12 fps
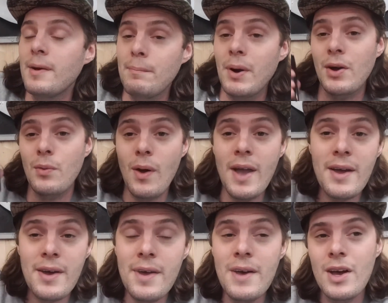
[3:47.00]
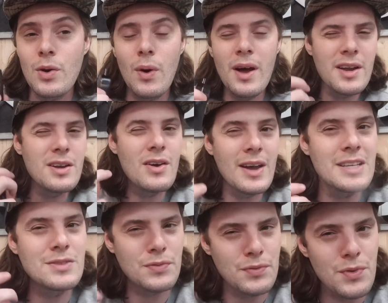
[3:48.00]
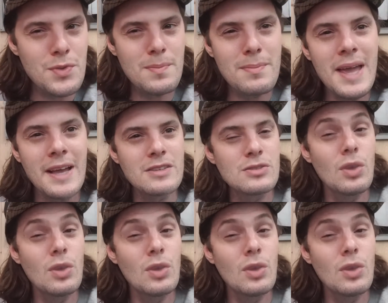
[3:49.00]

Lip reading: But quite a nice fruit mix.